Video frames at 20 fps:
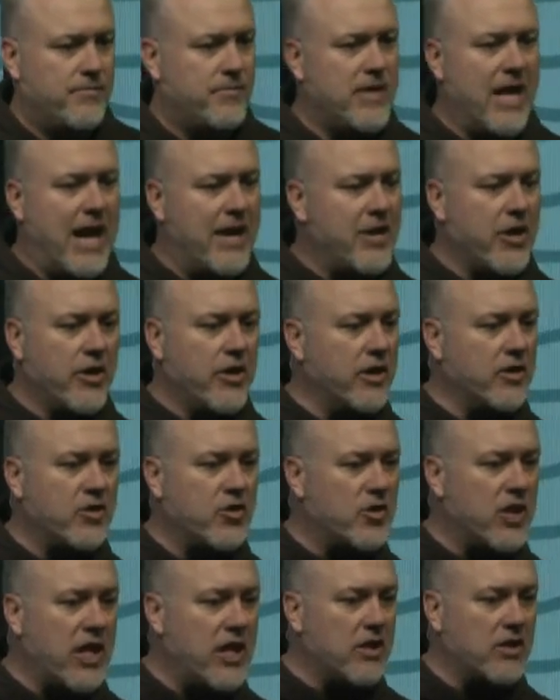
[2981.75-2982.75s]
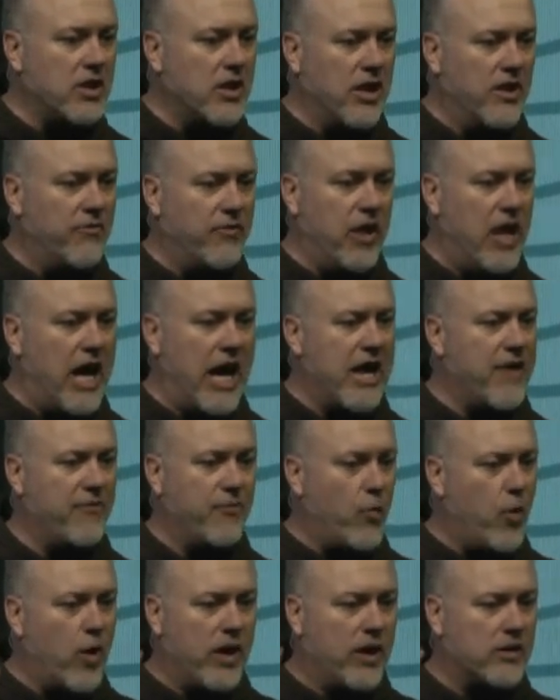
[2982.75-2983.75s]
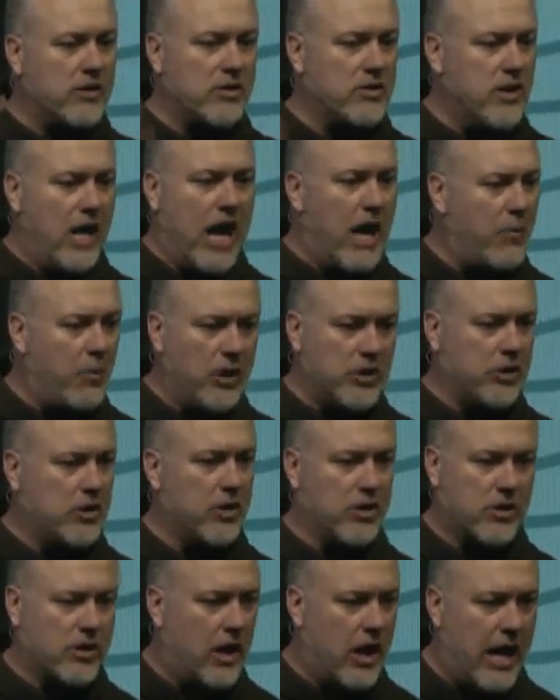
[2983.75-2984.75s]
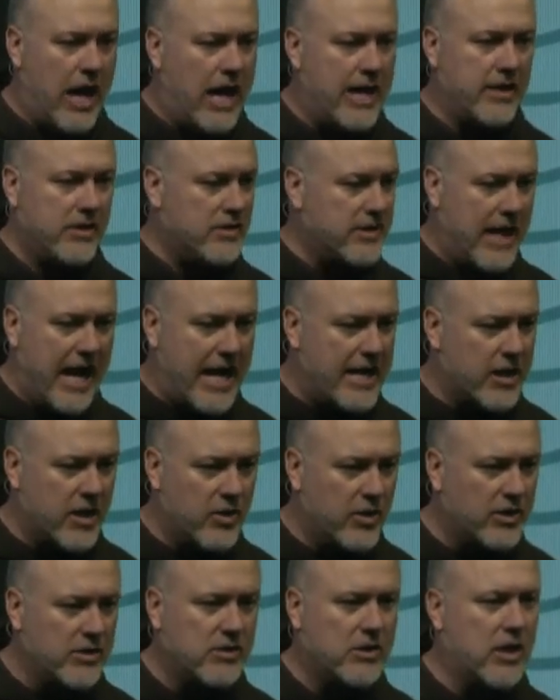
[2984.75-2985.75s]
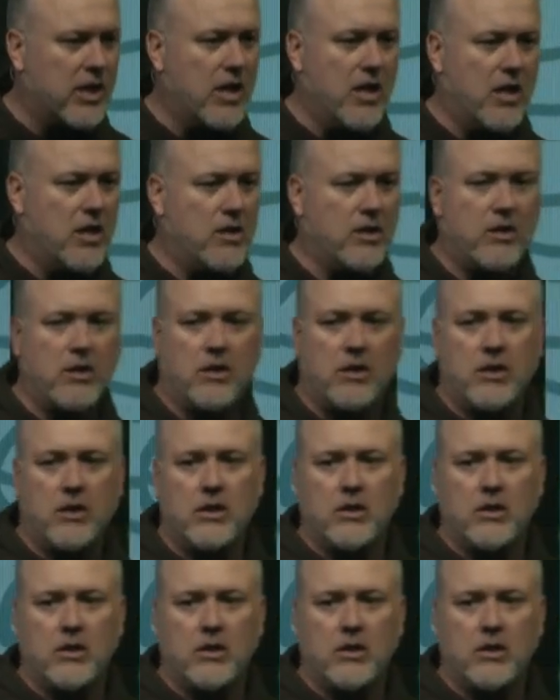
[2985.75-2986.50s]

Now you're in a season of life where it's not what you thought. Is that your until?